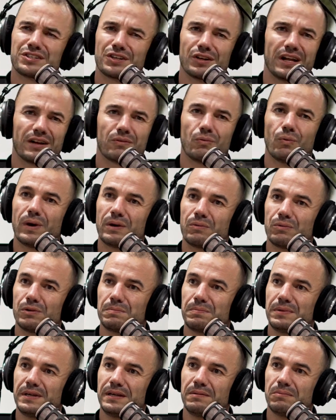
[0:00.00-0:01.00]
so like one
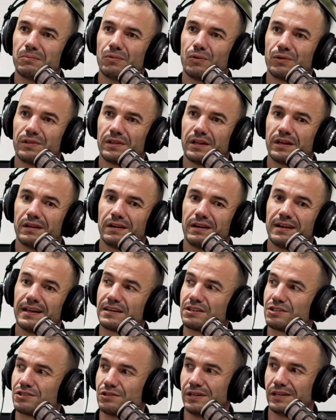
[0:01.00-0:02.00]
would be more in the
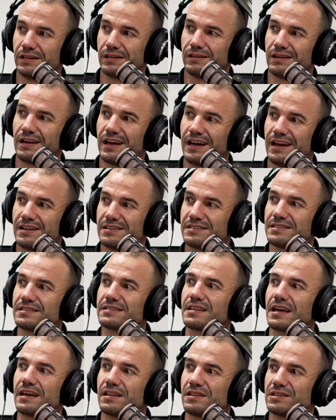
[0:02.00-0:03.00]
luxury houses,
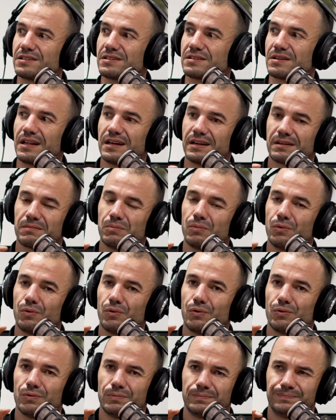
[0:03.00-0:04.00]
the others like
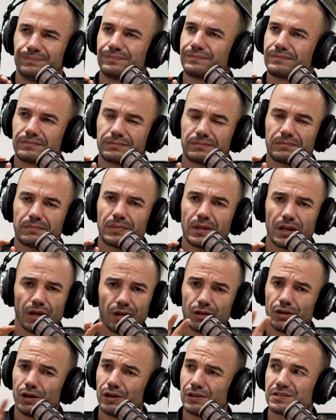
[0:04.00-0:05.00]
more
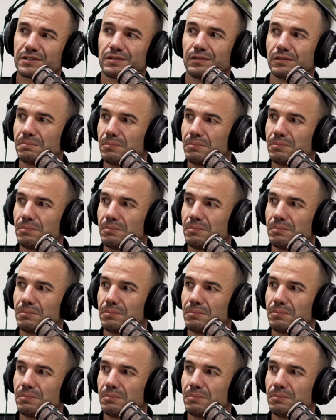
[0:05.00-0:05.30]
coastal